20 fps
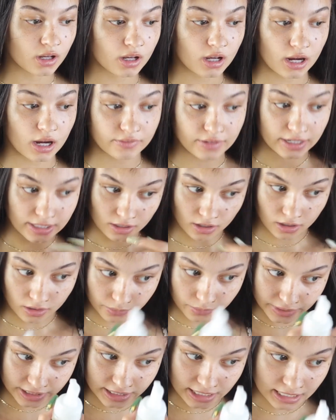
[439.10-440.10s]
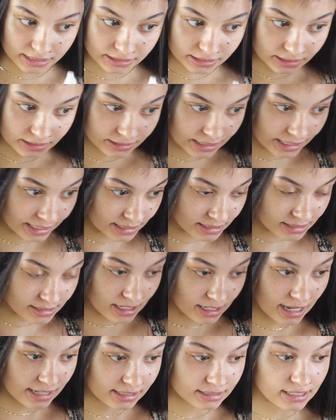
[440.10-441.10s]
All right, y'all, we cut the lace.
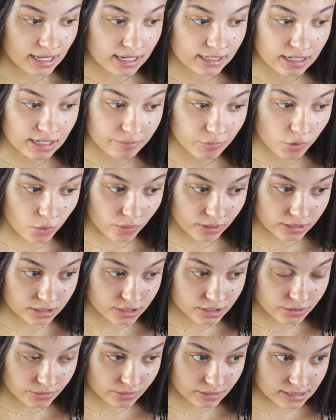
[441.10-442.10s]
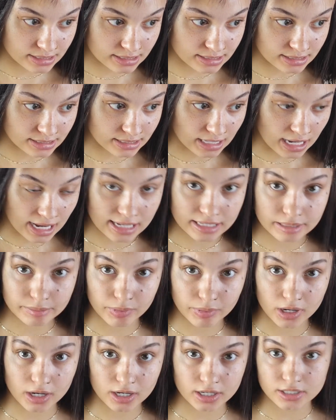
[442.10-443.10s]
I decided I'm going to do a side
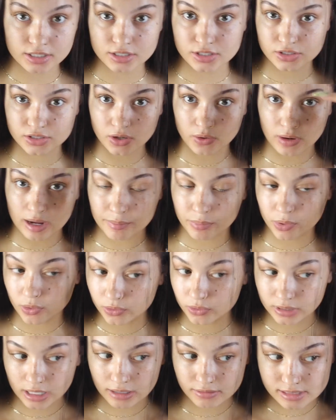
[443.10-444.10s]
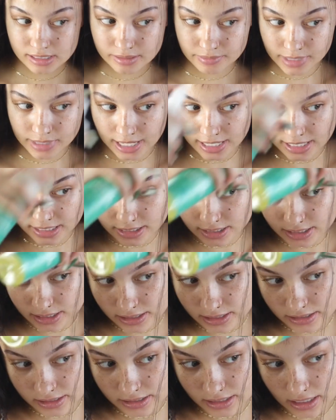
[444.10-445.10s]
part, so I pulled out some
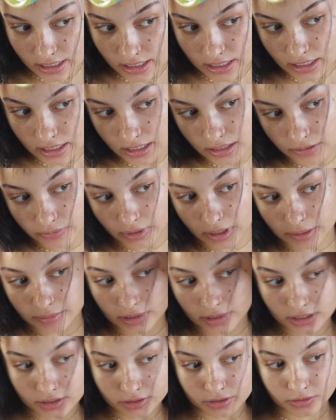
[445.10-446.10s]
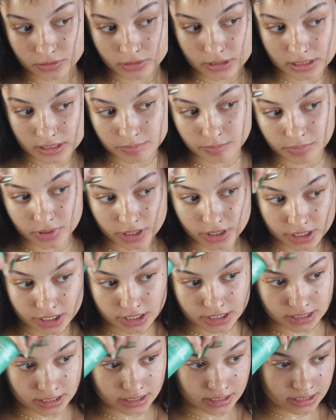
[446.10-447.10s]
edges, and what I'm gonna do is
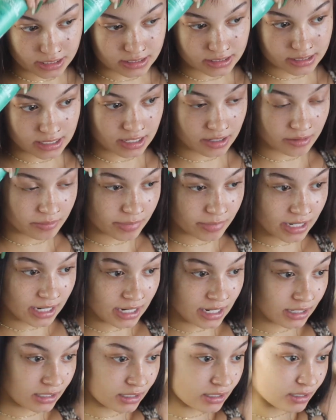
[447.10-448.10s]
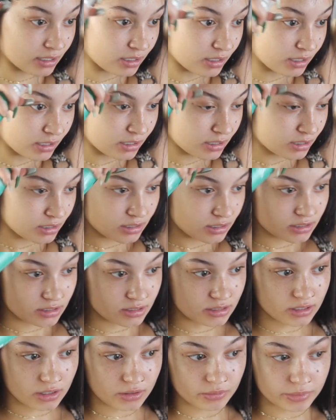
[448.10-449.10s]
push this hair back
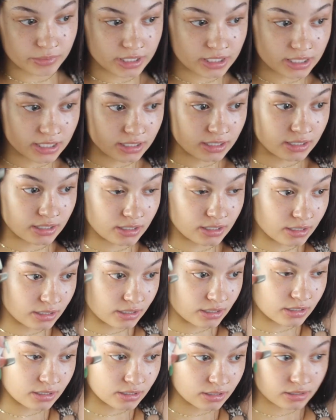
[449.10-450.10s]
so we can